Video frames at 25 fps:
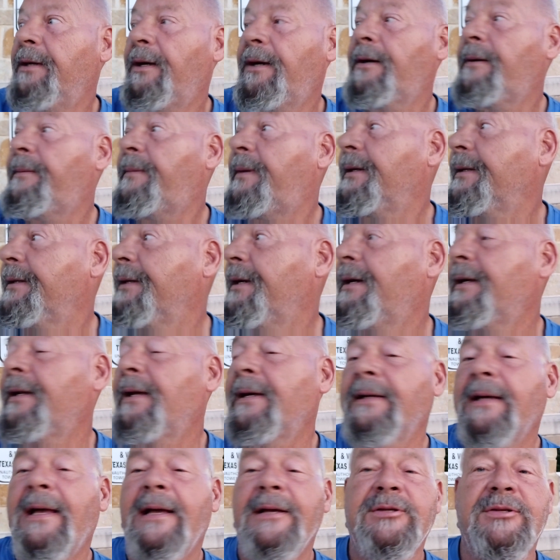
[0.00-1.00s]
Oh my God,
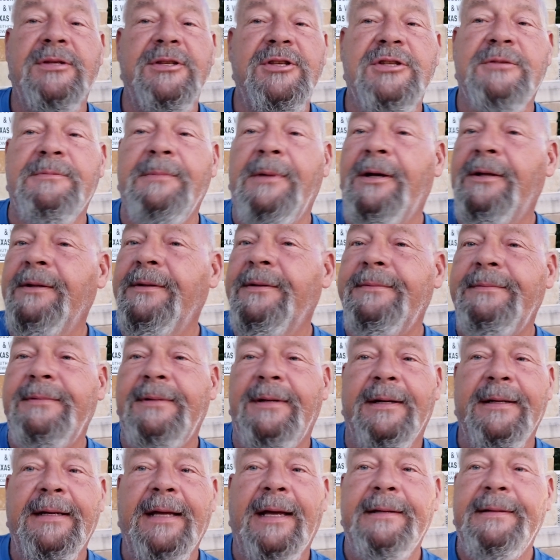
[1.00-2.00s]
I can actually smell them.
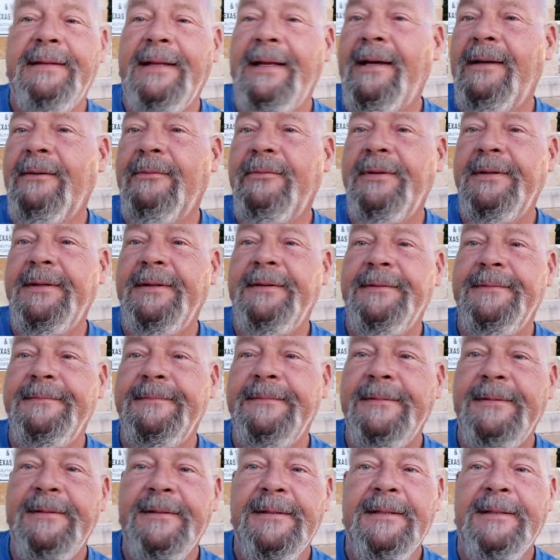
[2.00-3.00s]
I got downwind of
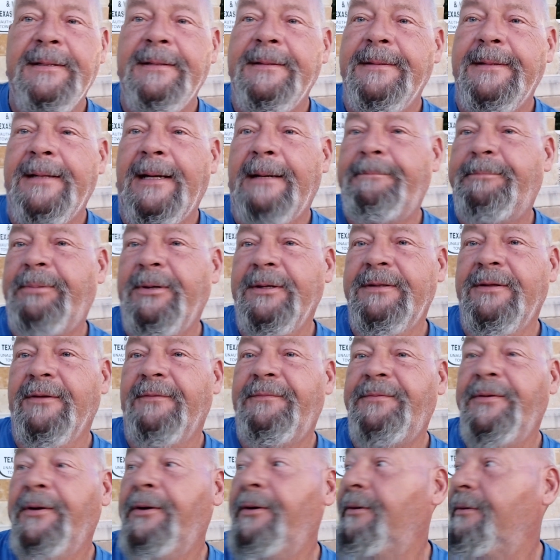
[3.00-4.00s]
I put the
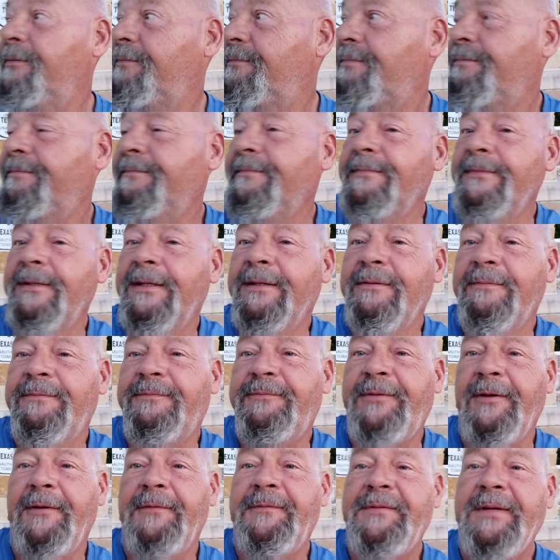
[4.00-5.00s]
food
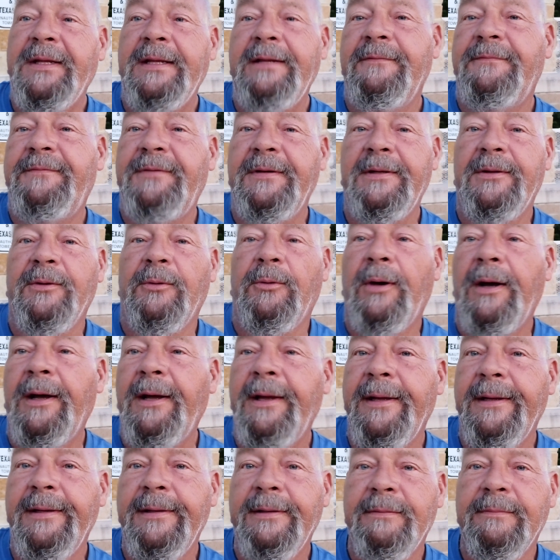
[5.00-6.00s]
15 feet
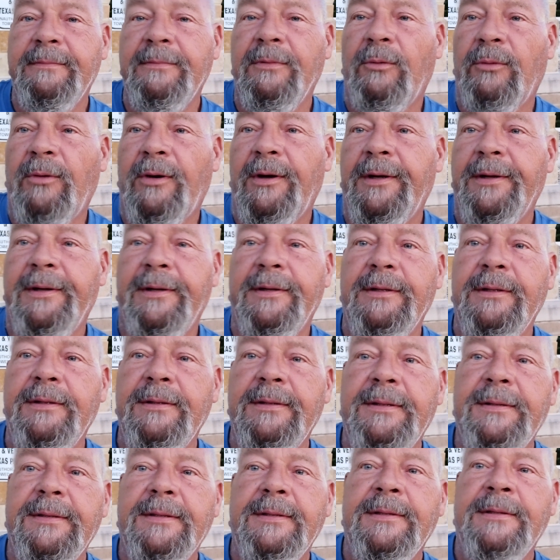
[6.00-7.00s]
away in the water
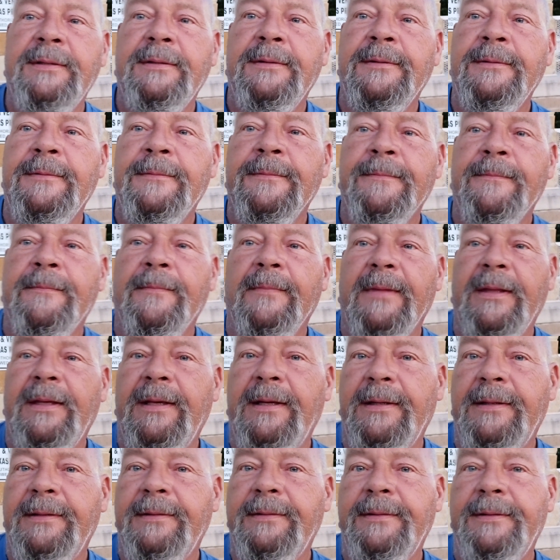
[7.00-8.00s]

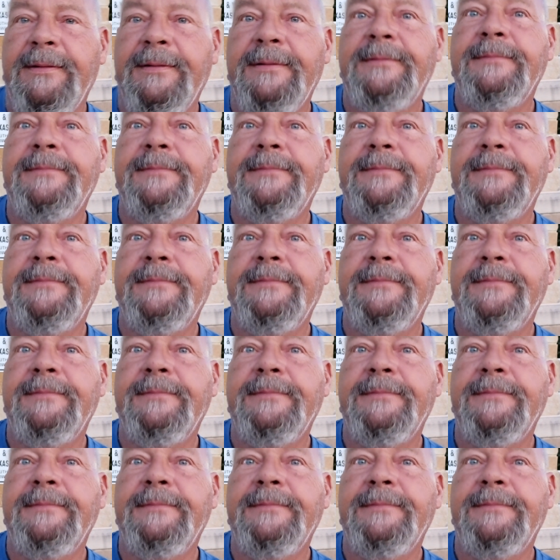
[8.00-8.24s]
and